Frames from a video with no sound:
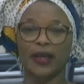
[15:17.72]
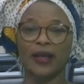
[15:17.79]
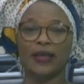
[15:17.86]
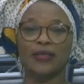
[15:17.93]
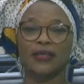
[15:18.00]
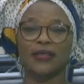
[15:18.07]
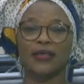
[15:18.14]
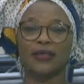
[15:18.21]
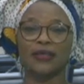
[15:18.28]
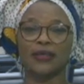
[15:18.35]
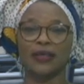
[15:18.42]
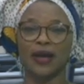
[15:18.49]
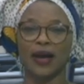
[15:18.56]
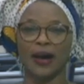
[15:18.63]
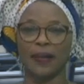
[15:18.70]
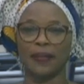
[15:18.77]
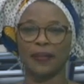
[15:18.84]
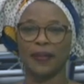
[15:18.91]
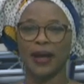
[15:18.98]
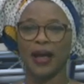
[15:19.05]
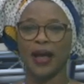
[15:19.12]
Still to come,
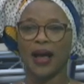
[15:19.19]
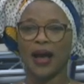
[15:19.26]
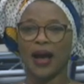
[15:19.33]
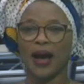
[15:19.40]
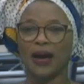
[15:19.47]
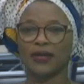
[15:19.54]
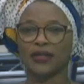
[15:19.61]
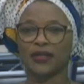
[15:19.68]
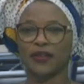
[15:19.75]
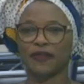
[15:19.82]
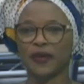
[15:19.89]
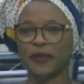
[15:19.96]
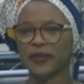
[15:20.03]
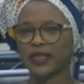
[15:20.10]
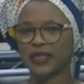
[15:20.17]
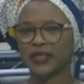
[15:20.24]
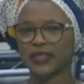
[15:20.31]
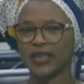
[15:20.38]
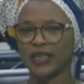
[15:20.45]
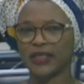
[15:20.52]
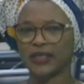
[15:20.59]
House of
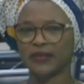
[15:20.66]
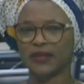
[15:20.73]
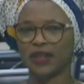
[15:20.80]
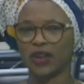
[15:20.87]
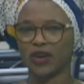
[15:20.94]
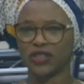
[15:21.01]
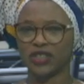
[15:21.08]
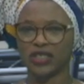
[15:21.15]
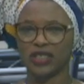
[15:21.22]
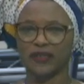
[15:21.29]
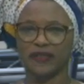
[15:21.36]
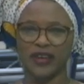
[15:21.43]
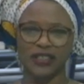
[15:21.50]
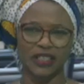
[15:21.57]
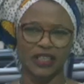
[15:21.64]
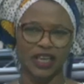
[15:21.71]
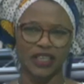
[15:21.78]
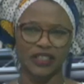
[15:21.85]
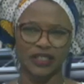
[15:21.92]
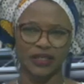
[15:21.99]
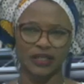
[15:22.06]
Representatives launches
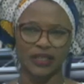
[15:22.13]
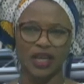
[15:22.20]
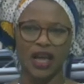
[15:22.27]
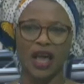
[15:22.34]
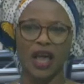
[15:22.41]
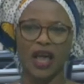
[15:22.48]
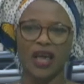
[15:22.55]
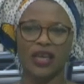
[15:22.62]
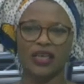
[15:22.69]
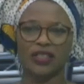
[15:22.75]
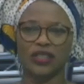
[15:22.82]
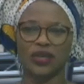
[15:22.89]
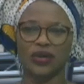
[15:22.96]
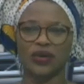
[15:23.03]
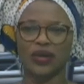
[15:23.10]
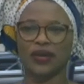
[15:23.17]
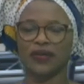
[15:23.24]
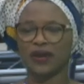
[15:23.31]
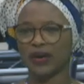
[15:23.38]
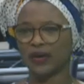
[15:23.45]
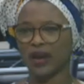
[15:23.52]
investigation into
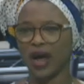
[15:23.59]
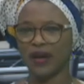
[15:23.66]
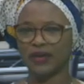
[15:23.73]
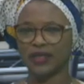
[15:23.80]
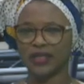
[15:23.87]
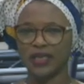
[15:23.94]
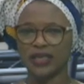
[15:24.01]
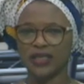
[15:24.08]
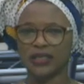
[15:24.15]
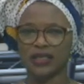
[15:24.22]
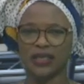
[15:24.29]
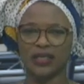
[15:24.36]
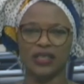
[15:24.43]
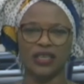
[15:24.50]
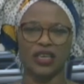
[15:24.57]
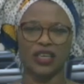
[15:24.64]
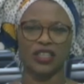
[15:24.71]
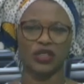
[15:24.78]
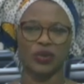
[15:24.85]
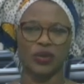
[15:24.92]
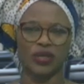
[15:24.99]
irregularities in the
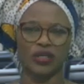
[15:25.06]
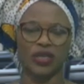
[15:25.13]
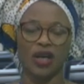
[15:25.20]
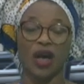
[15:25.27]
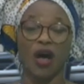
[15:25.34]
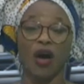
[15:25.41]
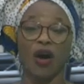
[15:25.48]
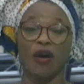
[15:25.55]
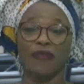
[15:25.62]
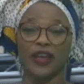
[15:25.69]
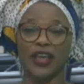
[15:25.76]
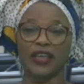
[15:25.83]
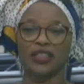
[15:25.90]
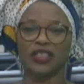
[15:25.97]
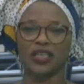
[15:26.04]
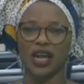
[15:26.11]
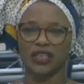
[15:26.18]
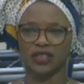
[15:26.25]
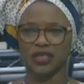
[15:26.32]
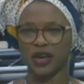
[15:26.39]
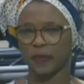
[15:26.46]
issuance of
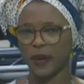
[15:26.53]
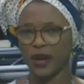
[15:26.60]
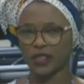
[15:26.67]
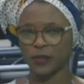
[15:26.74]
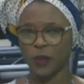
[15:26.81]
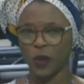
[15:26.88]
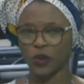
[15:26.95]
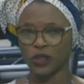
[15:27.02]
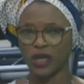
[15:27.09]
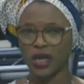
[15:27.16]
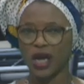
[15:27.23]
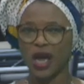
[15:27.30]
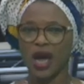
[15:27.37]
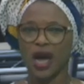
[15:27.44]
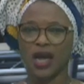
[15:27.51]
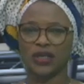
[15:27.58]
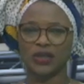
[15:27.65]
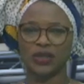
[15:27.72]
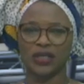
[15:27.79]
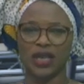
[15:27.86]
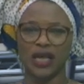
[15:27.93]
international passport and
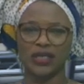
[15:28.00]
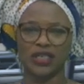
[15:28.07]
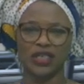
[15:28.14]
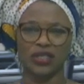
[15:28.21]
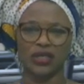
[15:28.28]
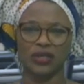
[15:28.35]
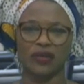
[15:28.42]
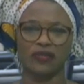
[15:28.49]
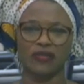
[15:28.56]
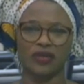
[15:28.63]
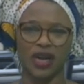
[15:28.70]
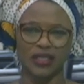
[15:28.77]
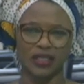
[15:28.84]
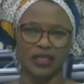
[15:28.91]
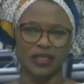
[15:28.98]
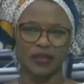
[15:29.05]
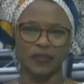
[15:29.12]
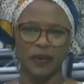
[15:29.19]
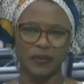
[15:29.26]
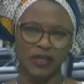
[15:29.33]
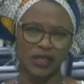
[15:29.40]
utilization of resident
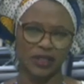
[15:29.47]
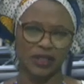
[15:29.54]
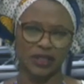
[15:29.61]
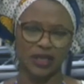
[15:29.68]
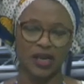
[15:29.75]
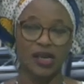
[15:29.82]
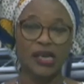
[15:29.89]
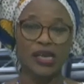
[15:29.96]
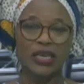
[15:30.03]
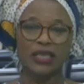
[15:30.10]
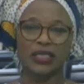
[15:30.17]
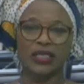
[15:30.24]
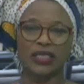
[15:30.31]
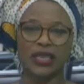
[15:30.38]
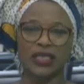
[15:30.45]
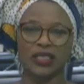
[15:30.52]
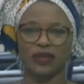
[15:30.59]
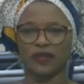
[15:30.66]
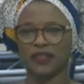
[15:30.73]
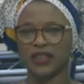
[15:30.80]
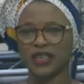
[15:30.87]
permits. Details
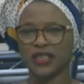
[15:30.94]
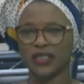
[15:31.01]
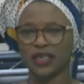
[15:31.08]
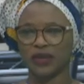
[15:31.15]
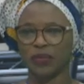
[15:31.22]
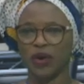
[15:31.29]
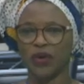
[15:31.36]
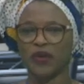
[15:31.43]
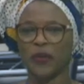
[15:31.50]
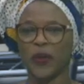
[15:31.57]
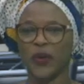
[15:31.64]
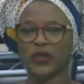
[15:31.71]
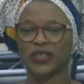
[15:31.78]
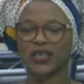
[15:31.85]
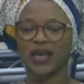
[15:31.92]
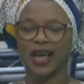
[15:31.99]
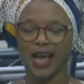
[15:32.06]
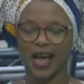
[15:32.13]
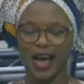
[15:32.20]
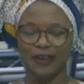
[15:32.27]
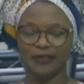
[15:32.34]
of these and more reports
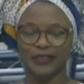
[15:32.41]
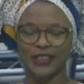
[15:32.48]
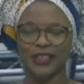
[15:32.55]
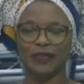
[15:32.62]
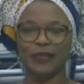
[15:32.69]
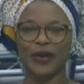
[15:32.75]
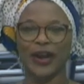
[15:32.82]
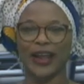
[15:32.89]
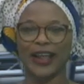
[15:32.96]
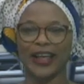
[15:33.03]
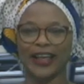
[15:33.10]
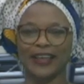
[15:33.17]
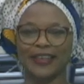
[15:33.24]
after the break.